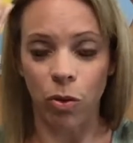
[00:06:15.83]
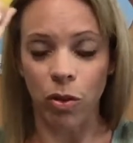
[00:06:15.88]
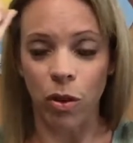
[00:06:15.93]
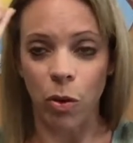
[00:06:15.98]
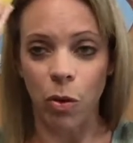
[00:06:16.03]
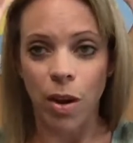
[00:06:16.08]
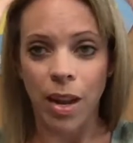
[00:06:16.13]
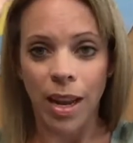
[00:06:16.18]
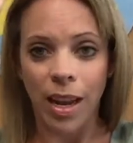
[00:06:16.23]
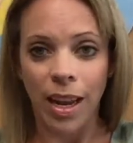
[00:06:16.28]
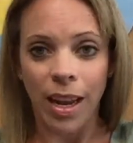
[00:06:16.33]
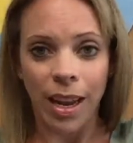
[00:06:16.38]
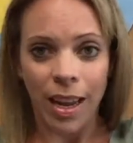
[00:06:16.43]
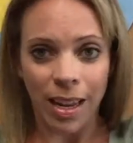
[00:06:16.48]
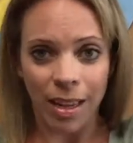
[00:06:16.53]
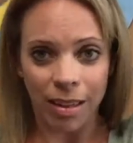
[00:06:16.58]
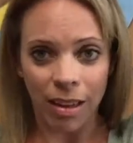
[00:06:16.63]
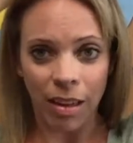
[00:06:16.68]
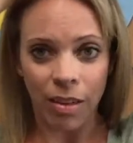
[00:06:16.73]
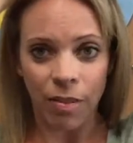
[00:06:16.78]
So
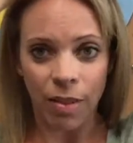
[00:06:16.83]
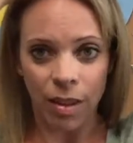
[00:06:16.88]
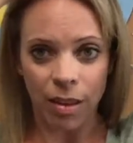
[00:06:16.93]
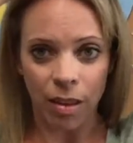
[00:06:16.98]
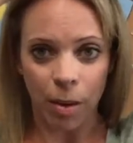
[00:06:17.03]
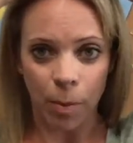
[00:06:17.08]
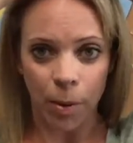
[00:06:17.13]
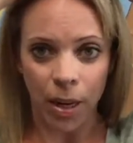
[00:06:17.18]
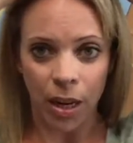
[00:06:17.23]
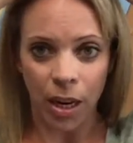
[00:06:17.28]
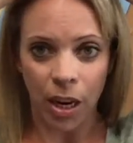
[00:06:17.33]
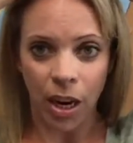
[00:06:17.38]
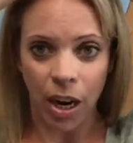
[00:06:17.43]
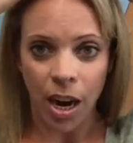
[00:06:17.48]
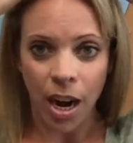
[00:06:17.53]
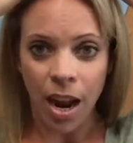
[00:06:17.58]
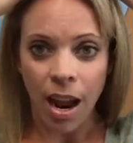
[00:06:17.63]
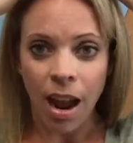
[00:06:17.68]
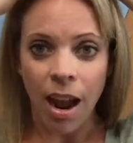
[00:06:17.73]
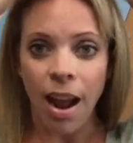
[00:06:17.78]
it like fits up here.